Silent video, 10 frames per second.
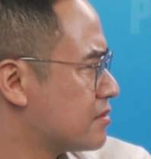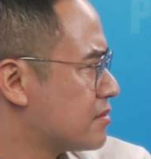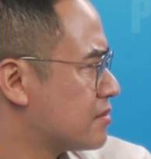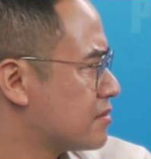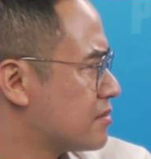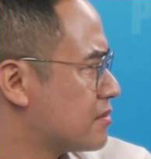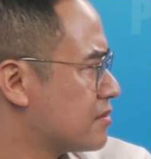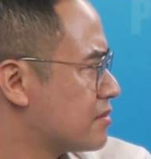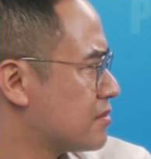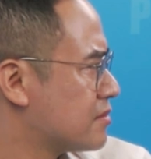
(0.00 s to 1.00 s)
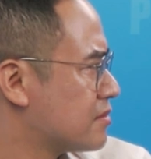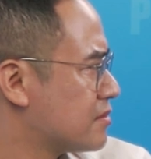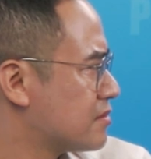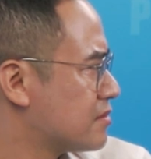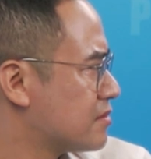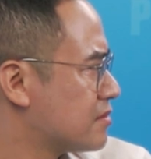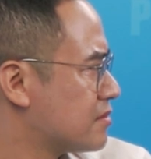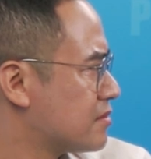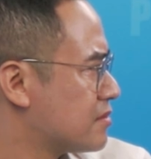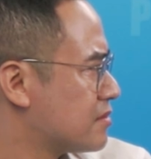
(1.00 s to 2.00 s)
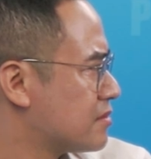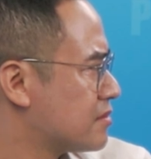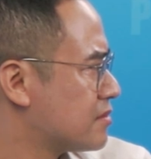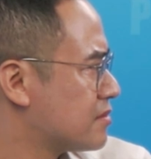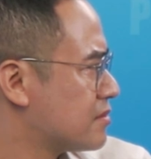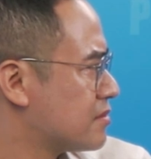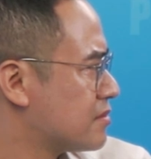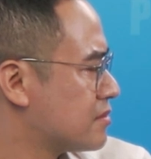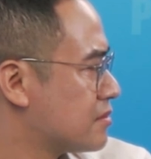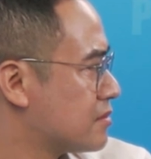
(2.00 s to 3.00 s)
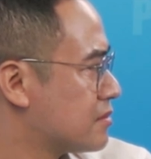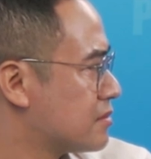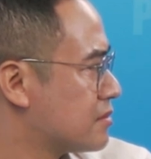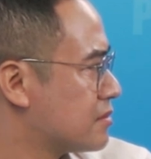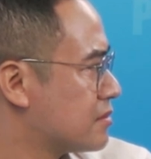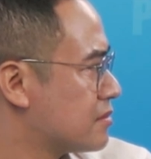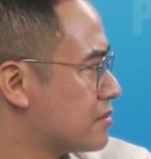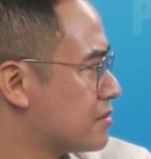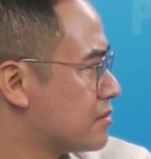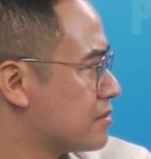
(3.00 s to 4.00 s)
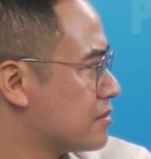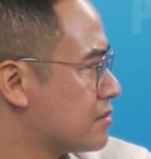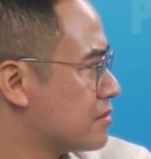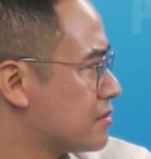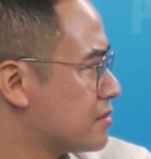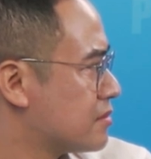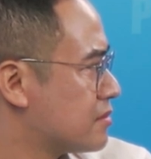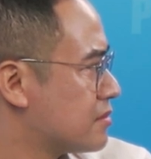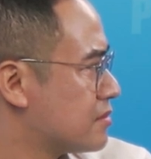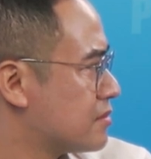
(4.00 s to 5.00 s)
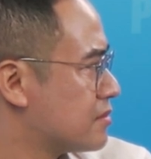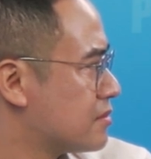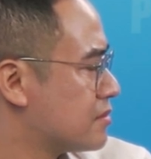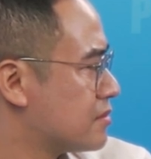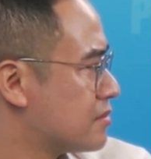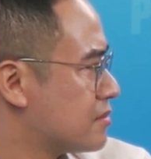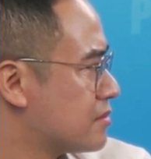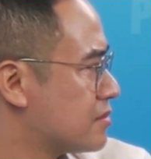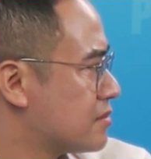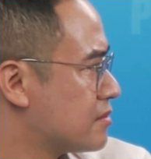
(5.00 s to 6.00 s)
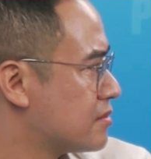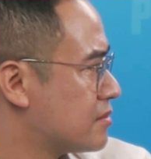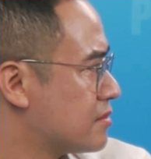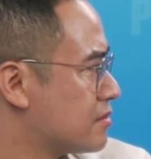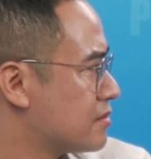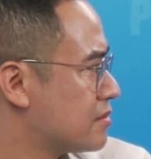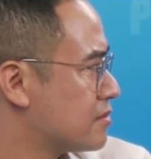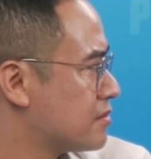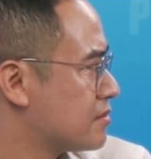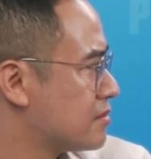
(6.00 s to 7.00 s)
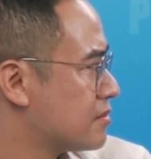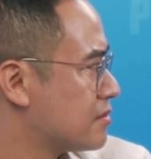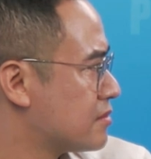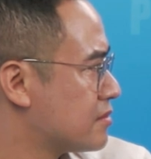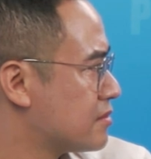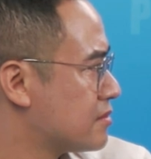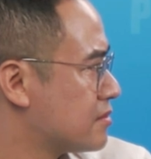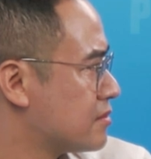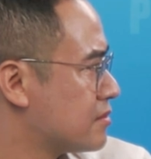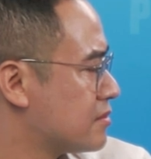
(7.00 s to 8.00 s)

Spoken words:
This person isn't speaking.